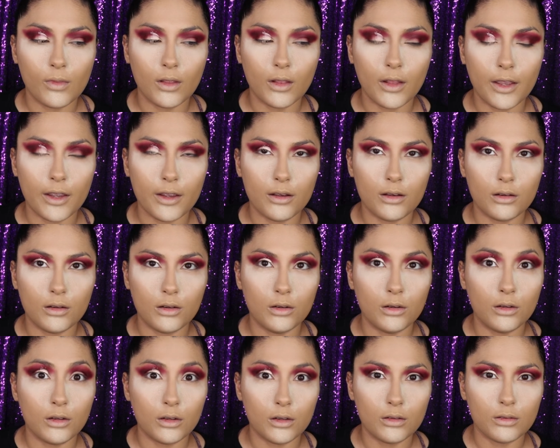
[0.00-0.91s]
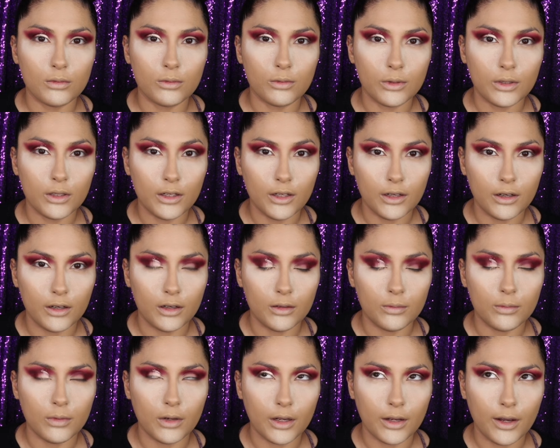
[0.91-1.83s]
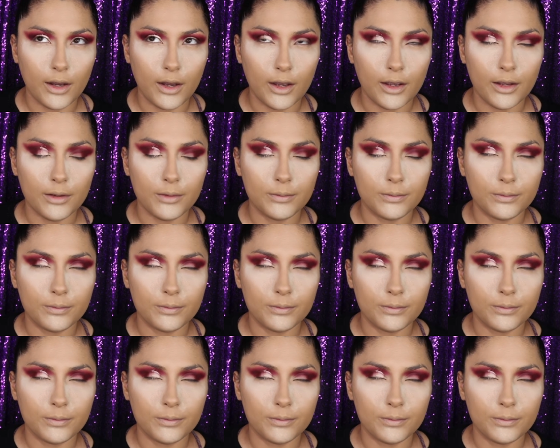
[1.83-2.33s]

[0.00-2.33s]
Like look really up, like high.